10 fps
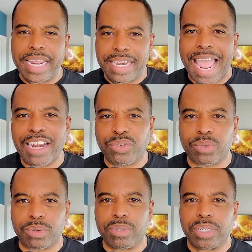a
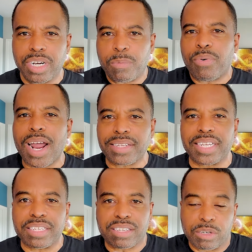natural,
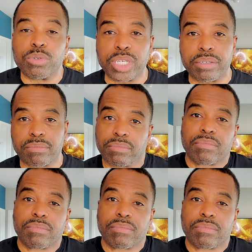unprocessed solution